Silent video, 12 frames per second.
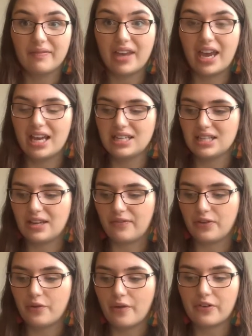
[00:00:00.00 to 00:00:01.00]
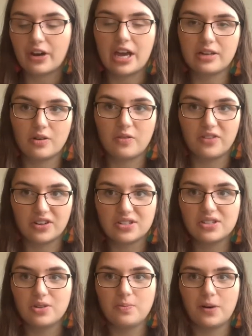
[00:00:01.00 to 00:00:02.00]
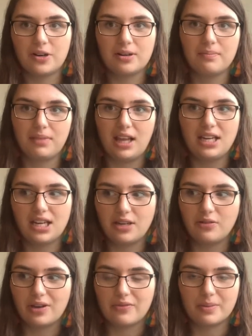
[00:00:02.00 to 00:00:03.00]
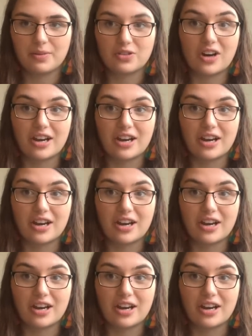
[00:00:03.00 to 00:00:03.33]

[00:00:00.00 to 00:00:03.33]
and if you ever head over to Bird and Blend and you give them a try